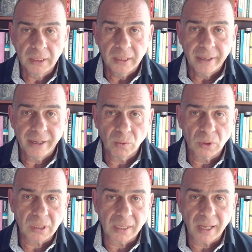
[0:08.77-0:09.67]
and it was
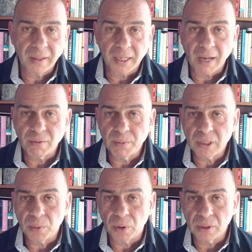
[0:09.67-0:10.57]
said that the government's
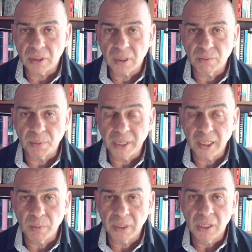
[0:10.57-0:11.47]
policy of
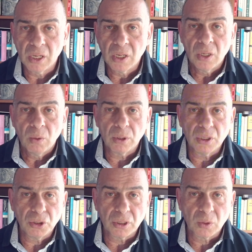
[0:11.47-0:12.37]
appeasement
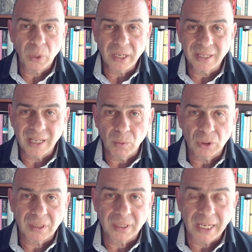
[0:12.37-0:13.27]
wasn't just weak, it
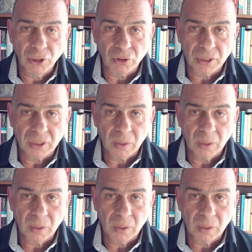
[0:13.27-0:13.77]
was dangerous.